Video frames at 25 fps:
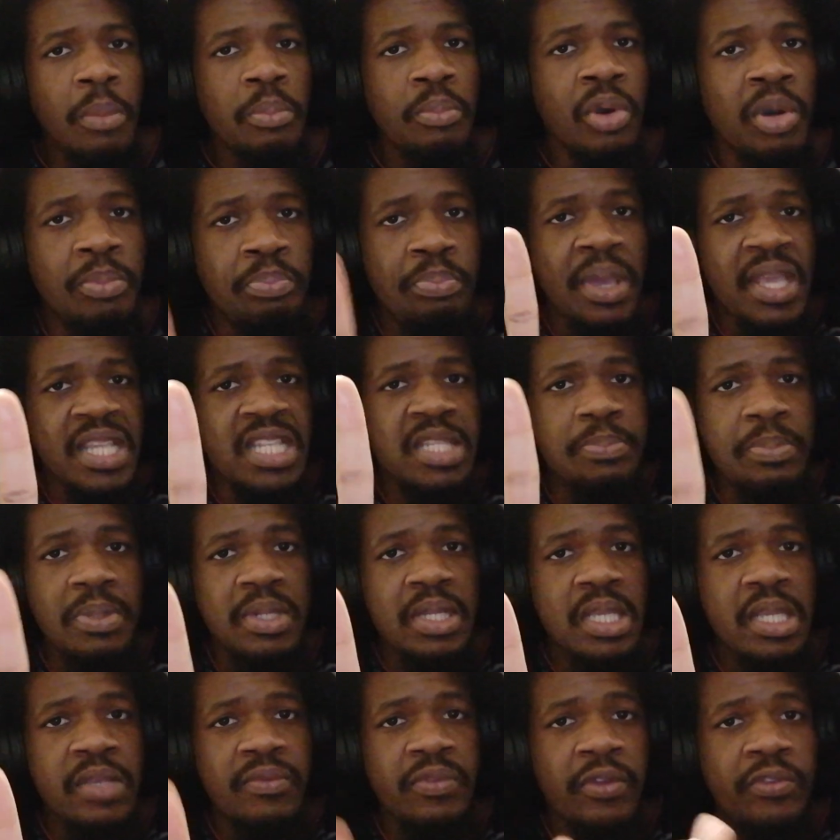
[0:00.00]
But best
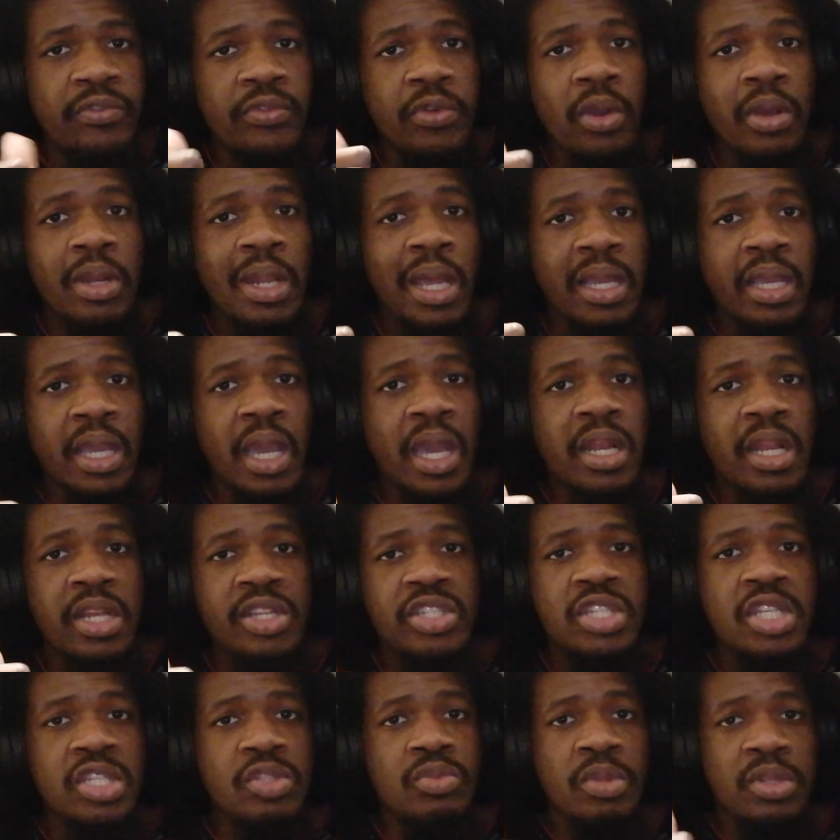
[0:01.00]
believe if you're that guy
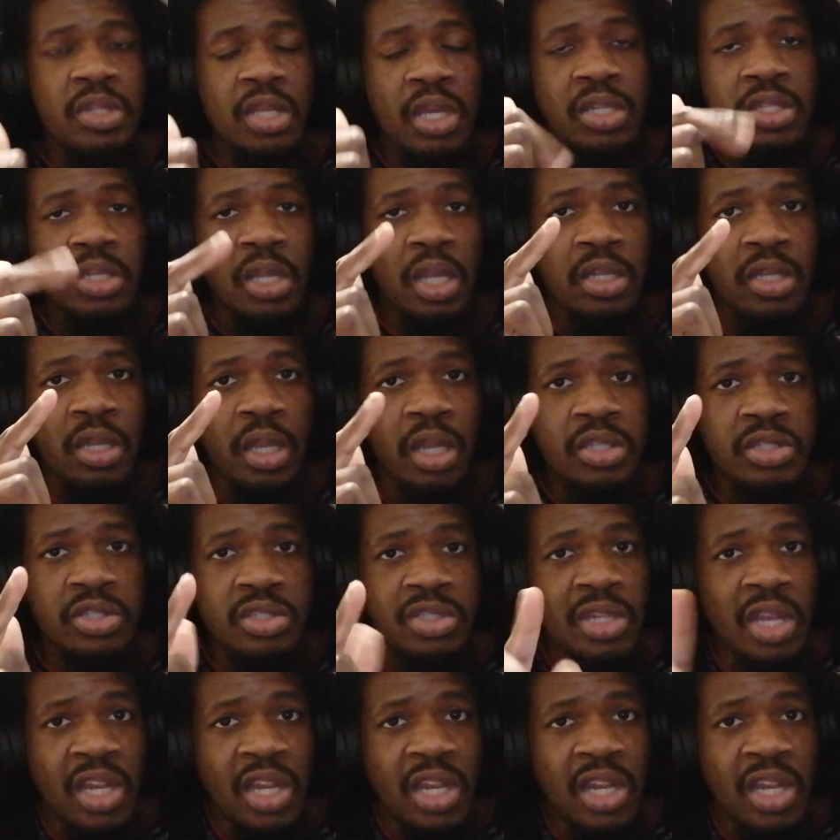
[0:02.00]
that she's with and and, and,